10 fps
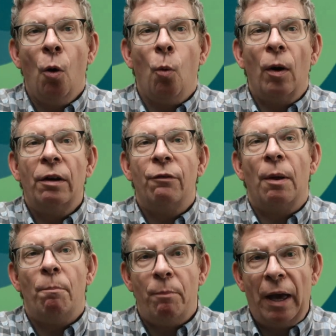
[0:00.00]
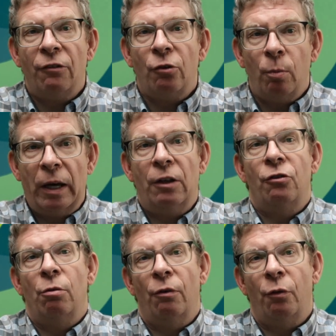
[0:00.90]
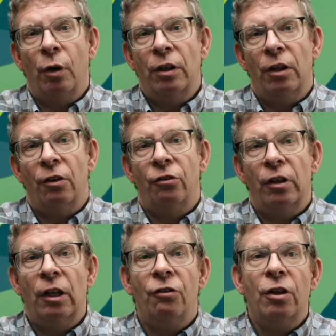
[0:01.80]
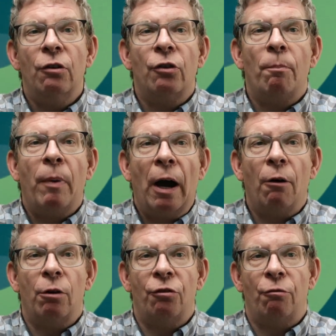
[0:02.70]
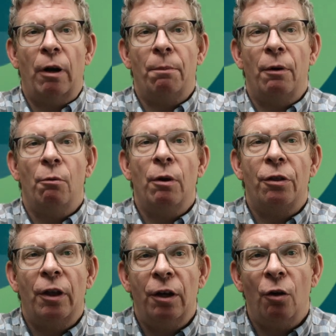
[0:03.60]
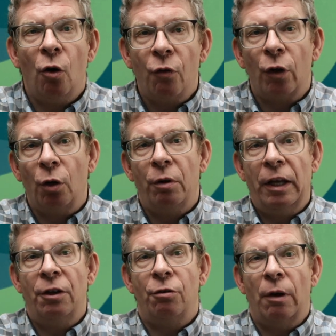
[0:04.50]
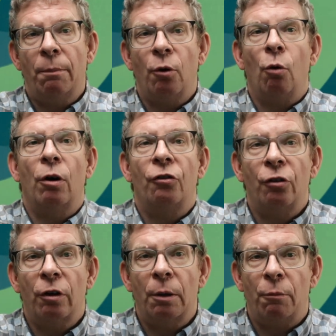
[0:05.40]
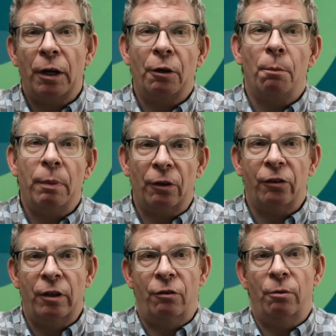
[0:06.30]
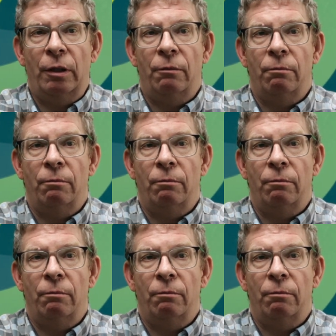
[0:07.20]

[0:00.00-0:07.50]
One of the best ways to avoid this is to use a power strip with an overload interrupt or a circuit breaker built into it.